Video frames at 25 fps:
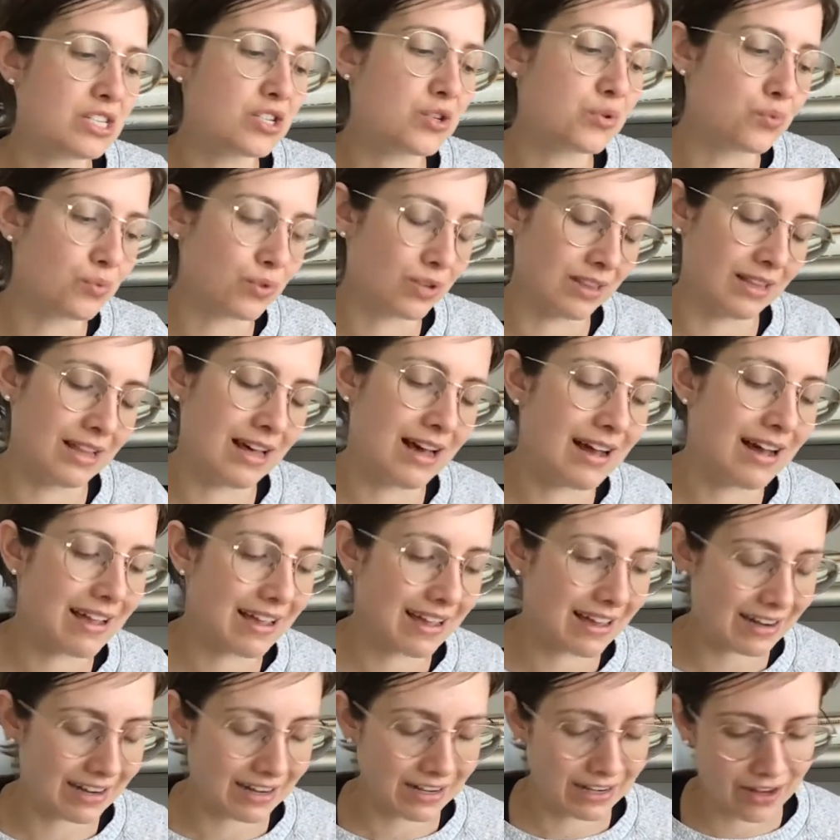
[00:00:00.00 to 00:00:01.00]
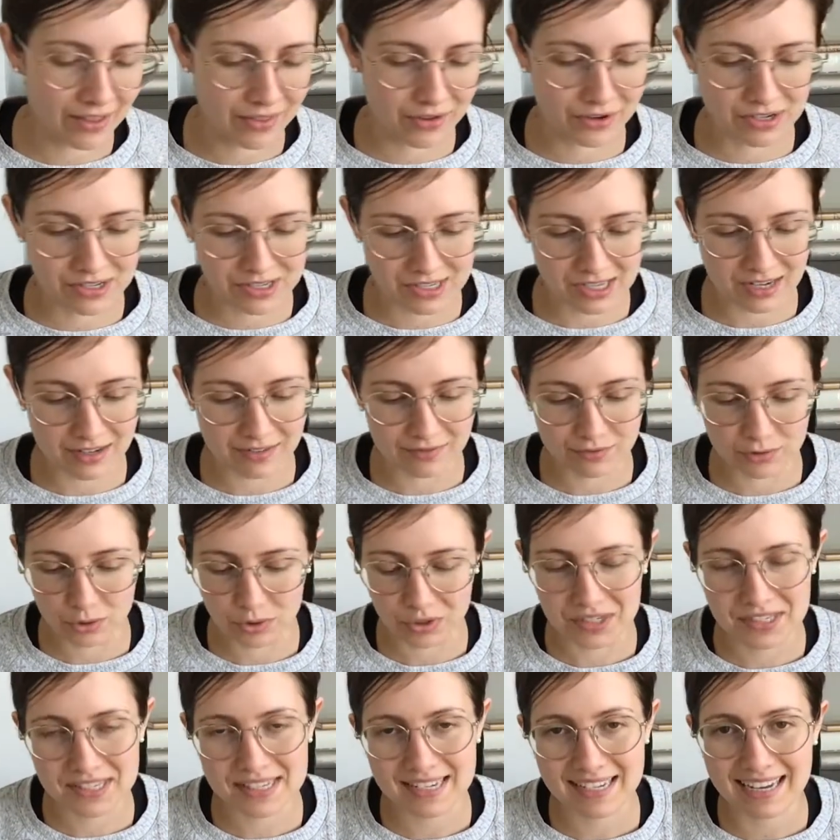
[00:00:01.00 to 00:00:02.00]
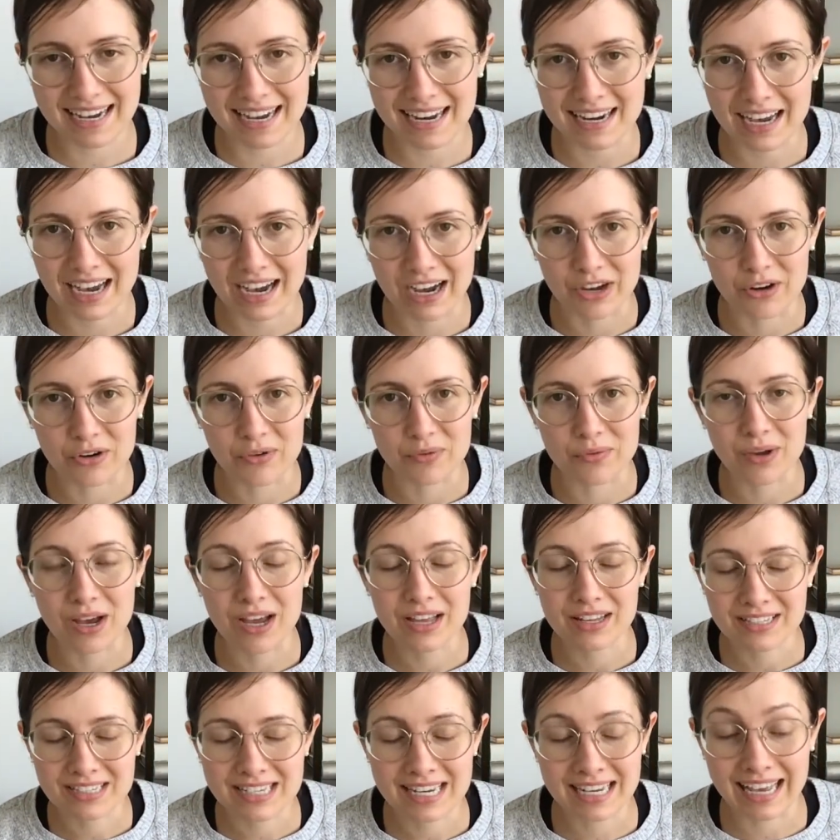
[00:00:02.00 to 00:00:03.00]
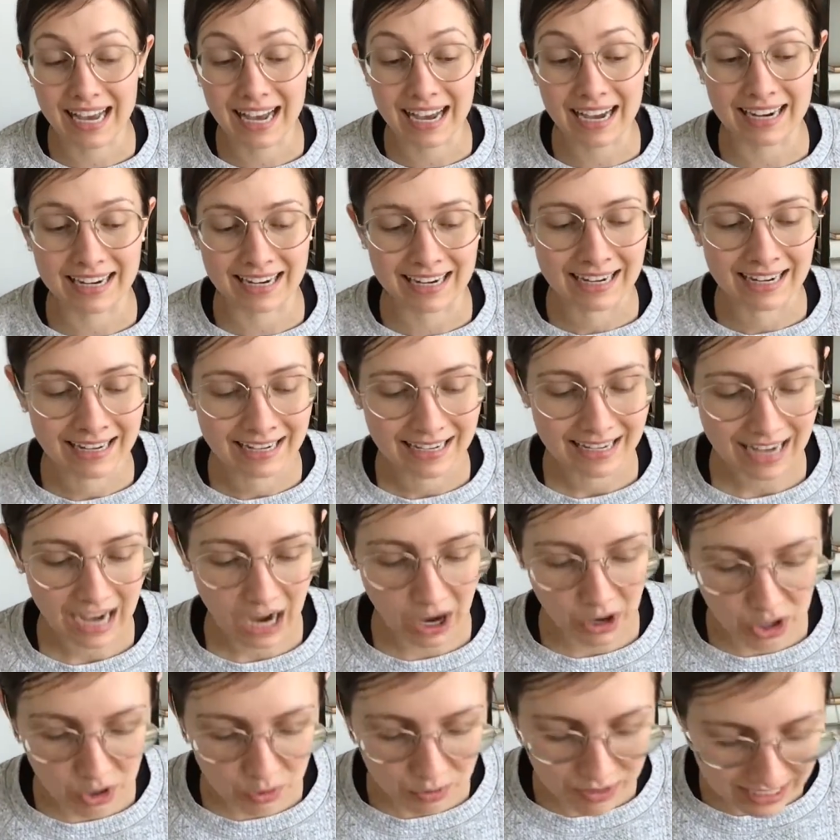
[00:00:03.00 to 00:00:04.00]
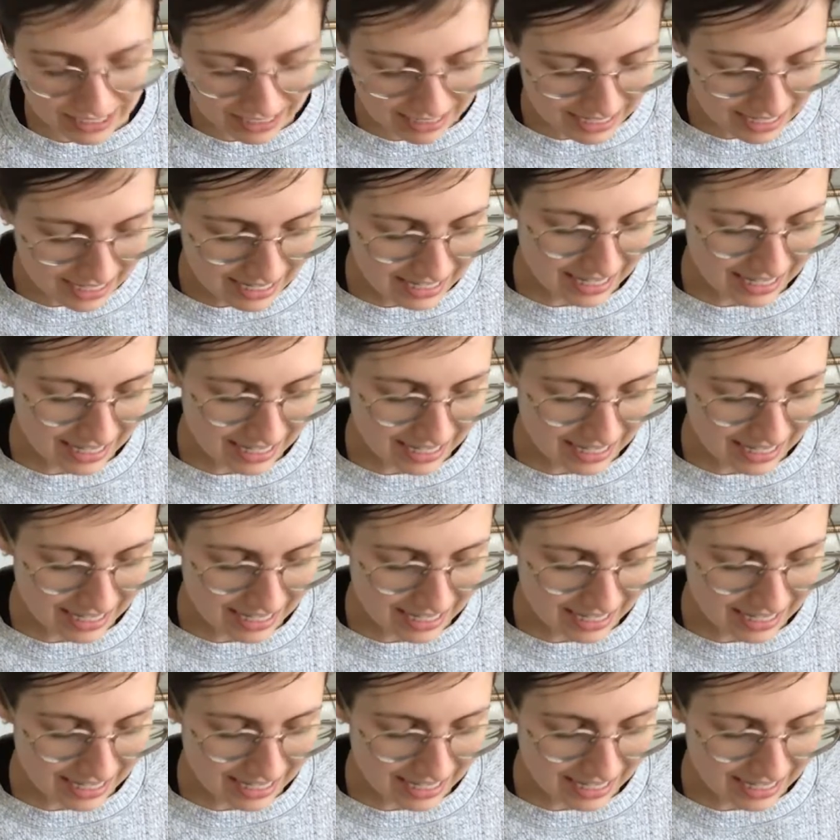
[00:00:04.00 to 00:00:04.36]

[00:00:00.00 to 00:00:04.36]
to rely on another set of rules to guide how to, guide how you eat